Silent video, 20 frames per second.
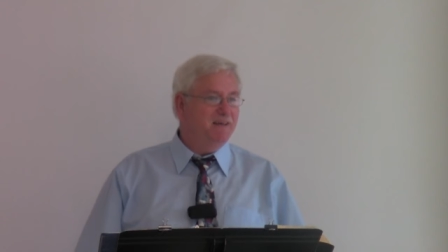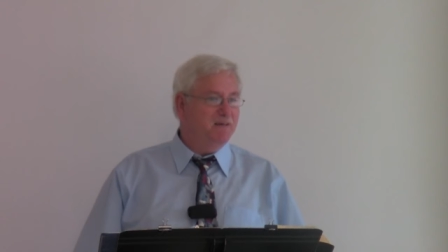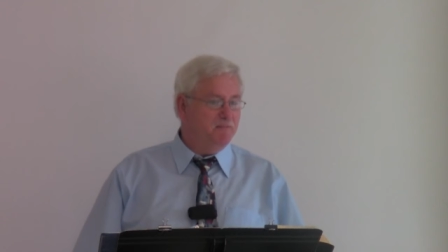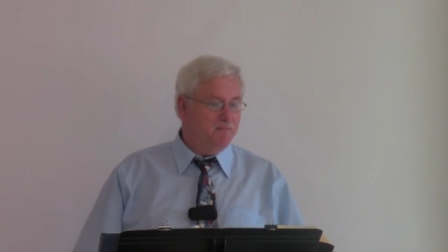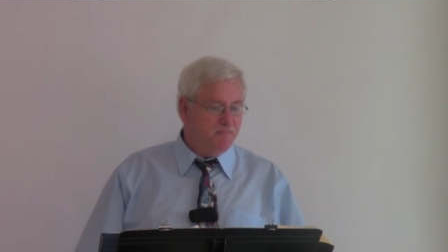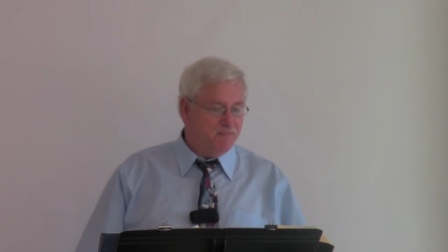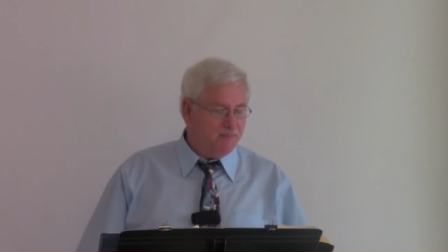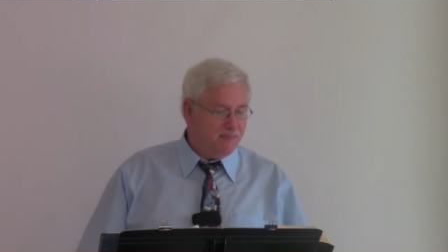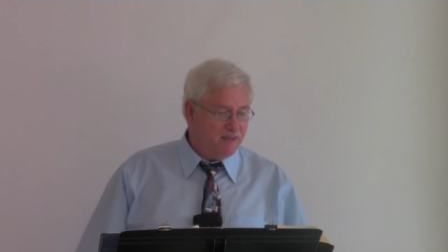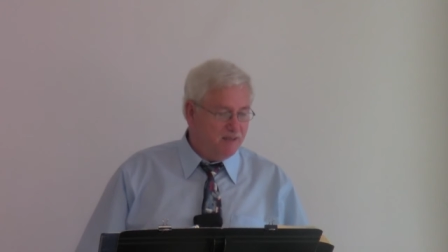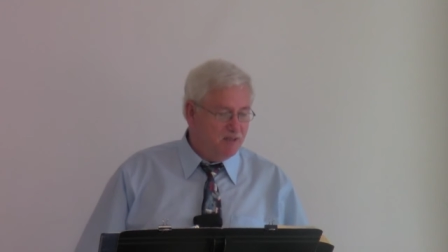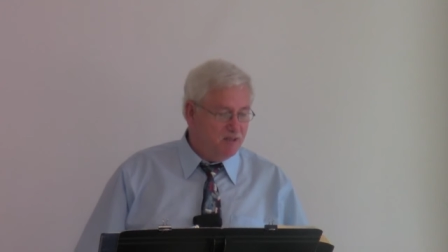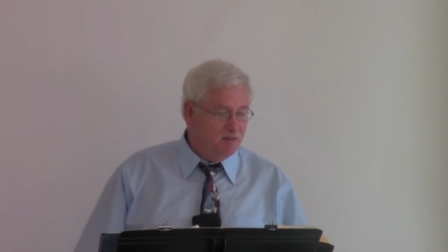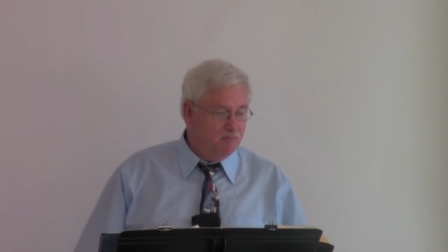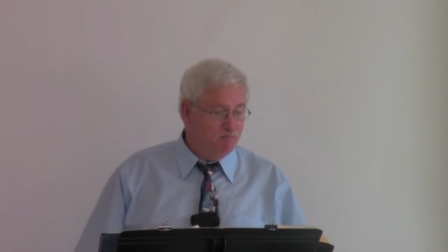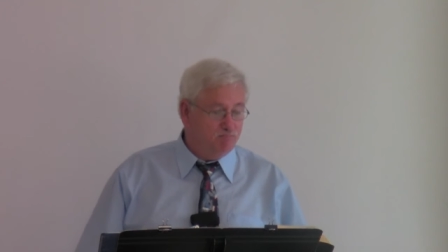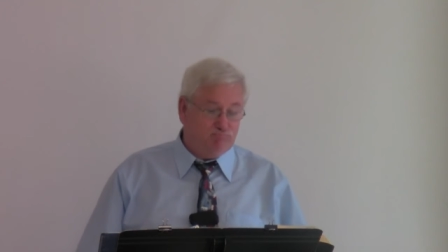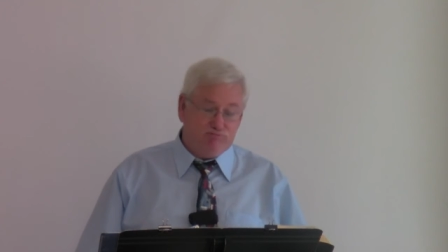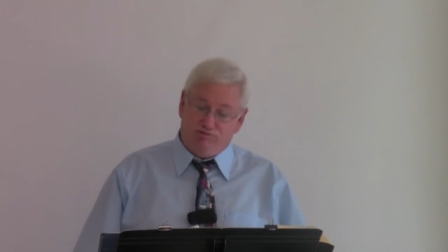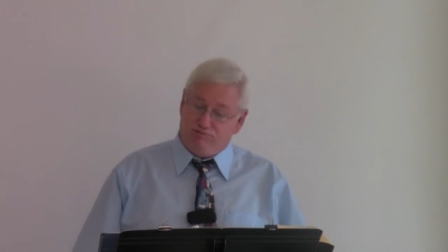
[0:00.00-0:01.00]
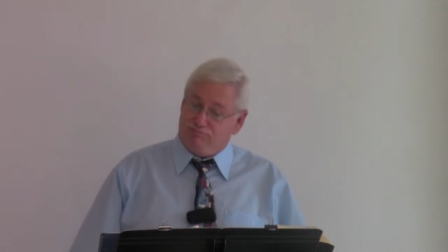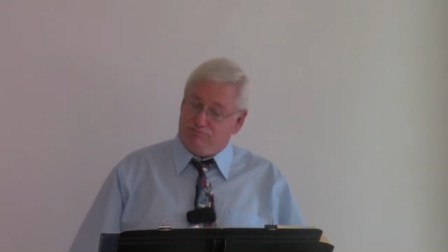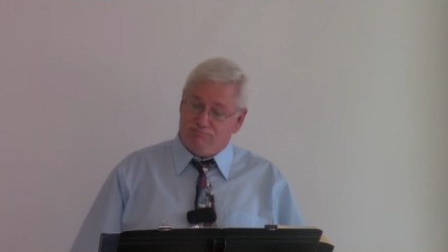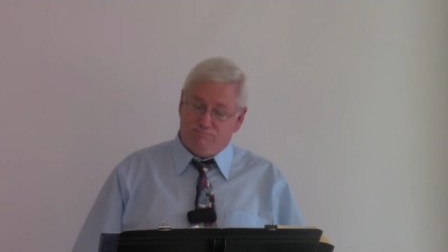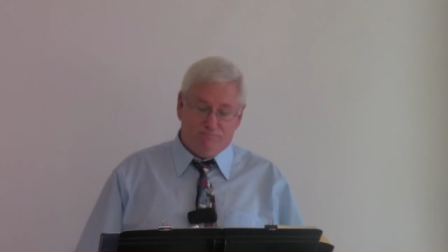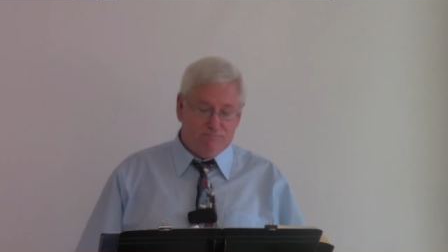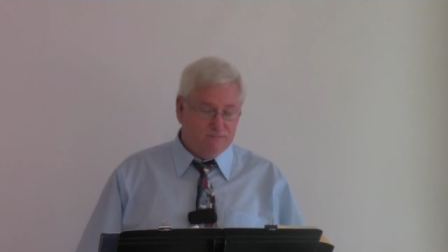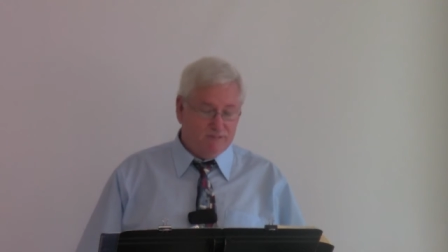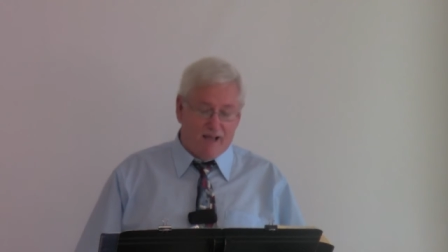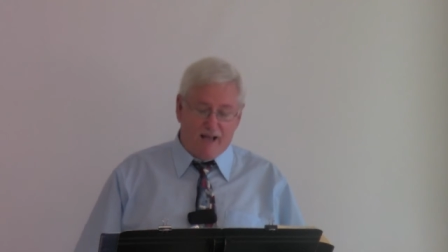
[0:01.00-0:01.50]
You
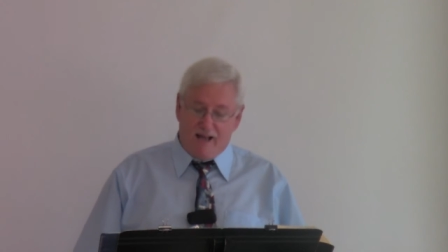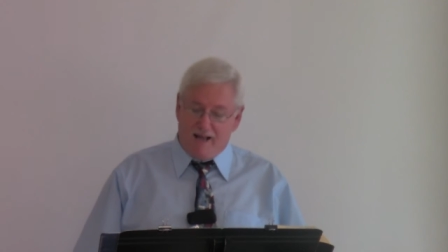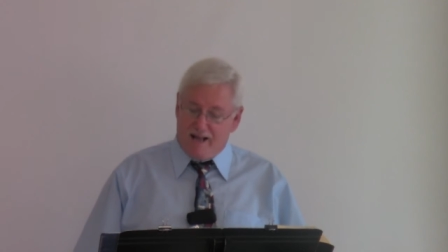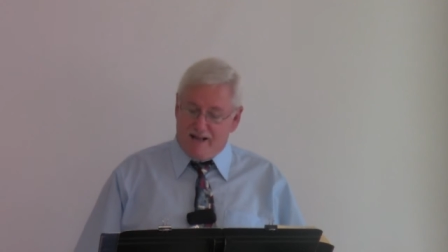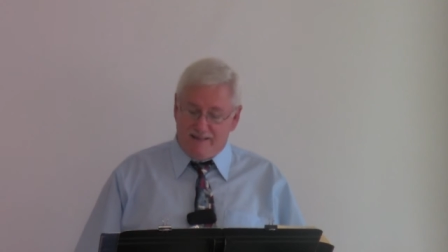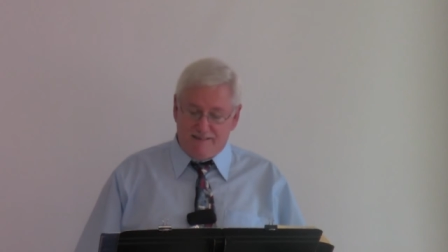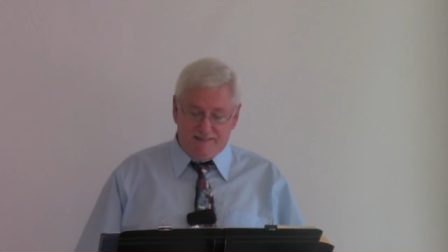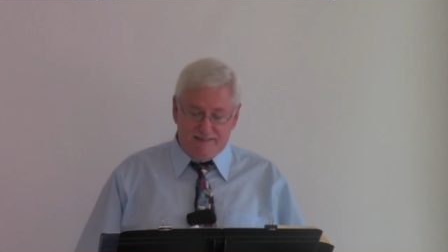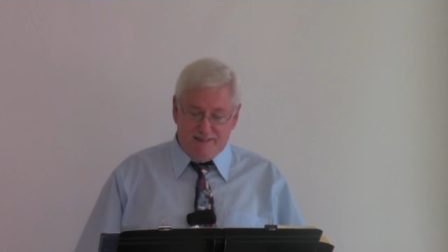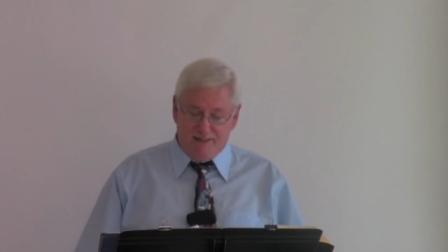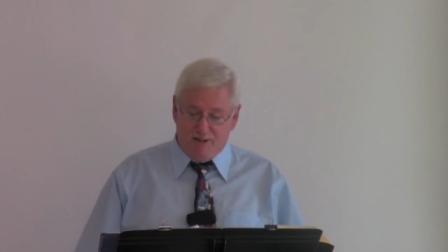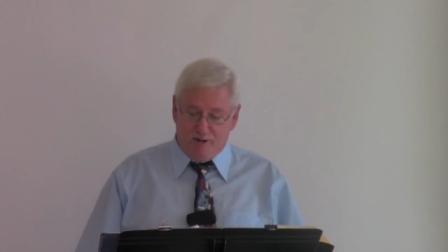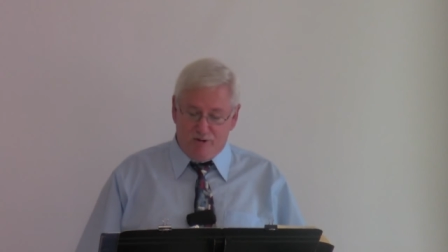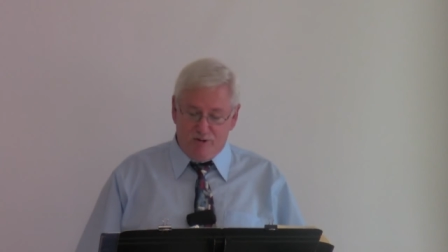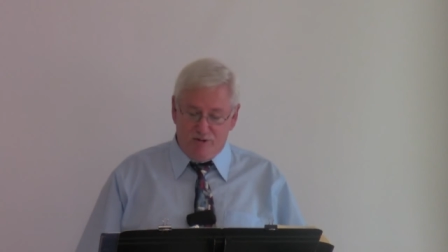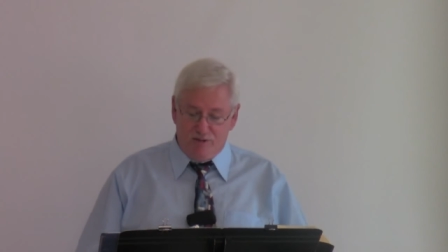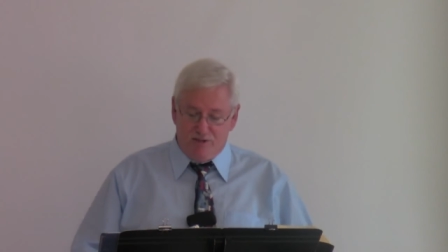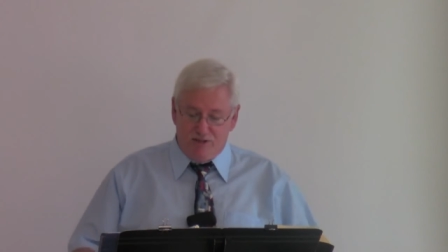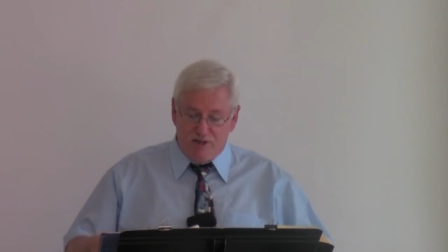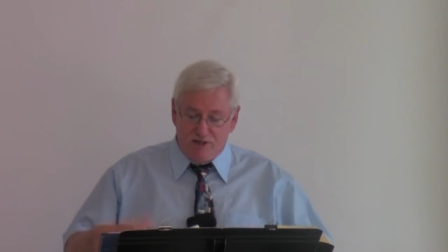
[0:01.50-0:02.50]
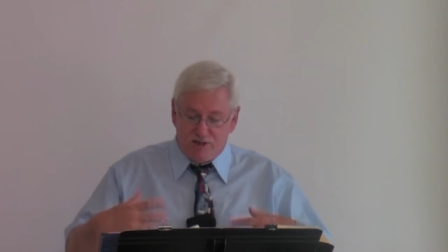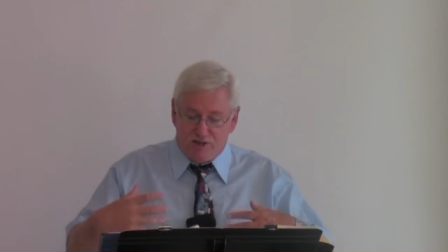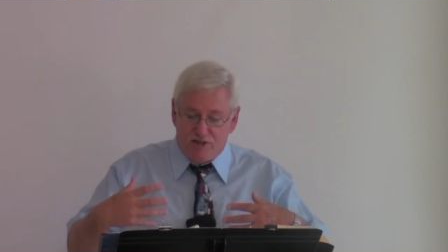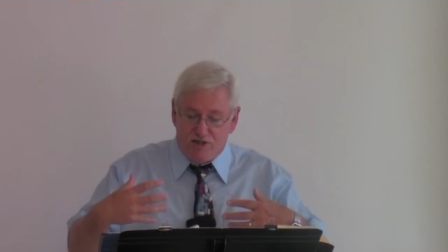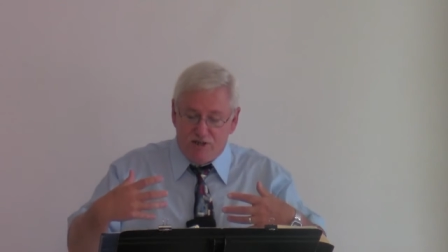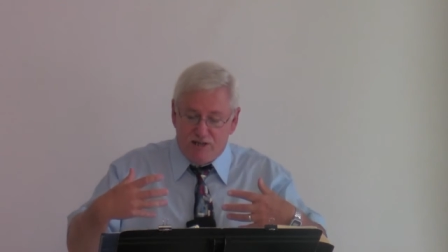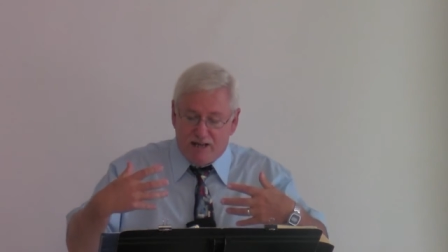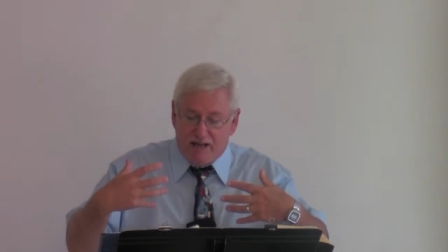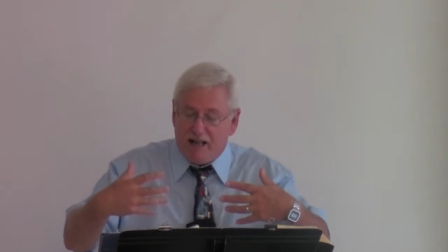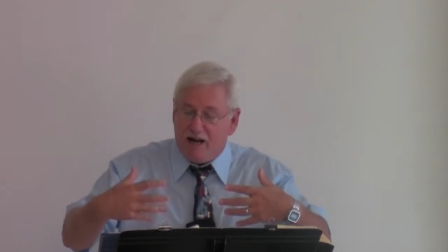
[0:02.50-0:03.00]
got
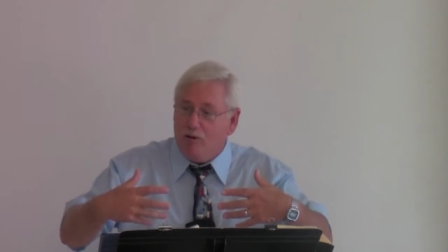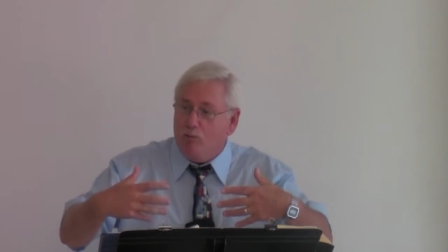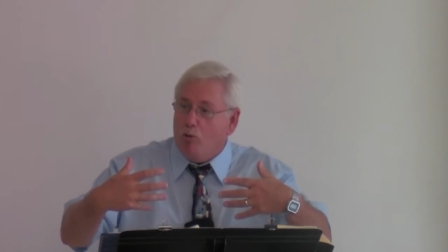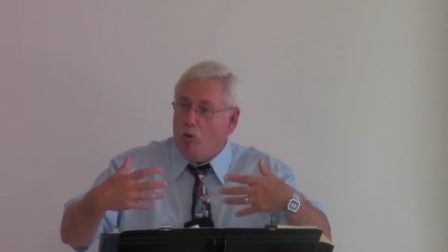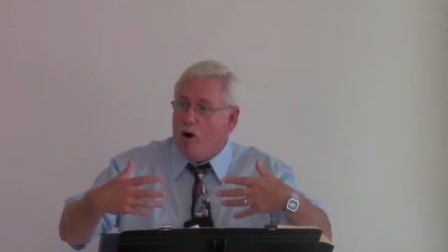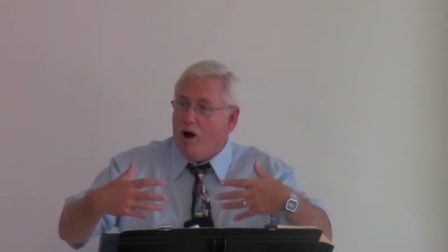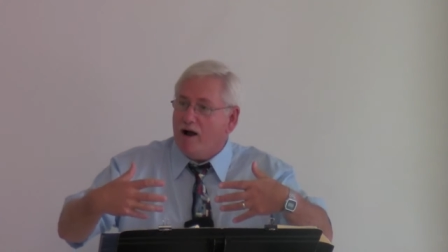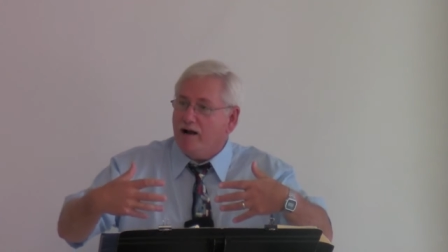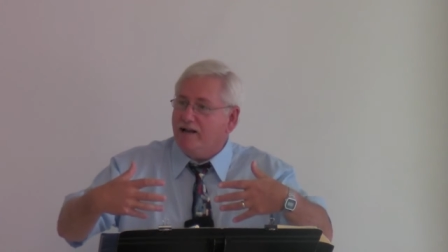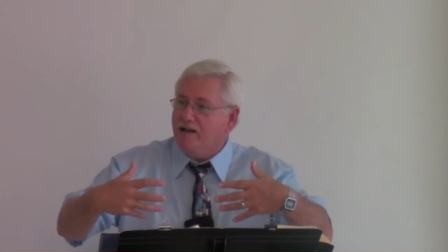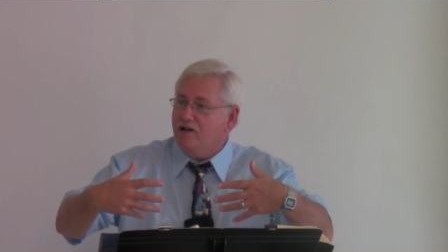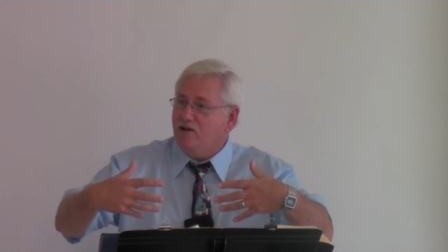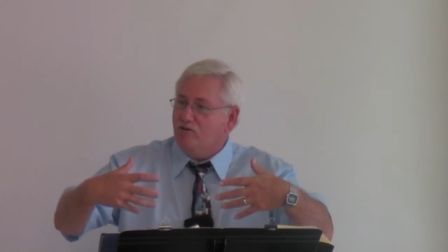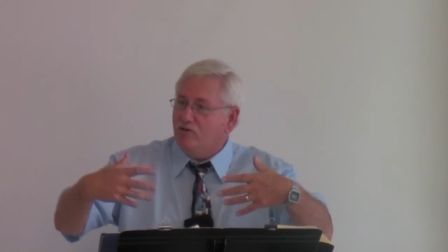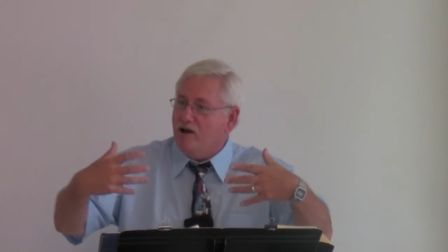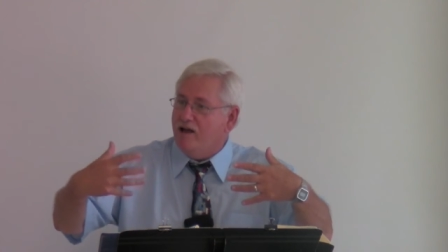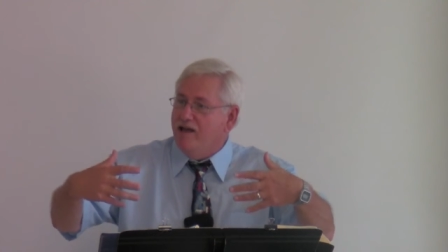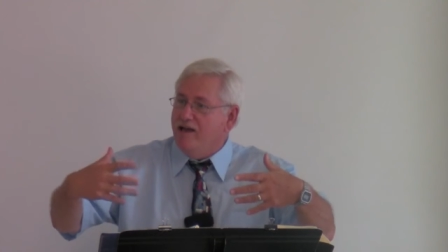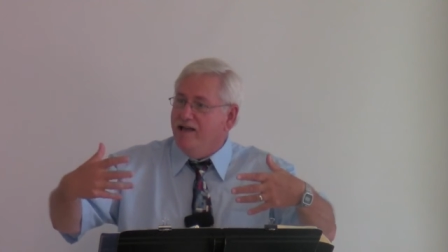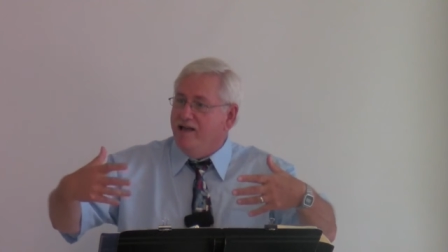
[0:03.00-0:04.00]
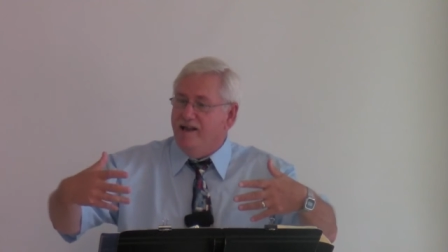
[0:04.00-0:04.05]
to walk in Christ.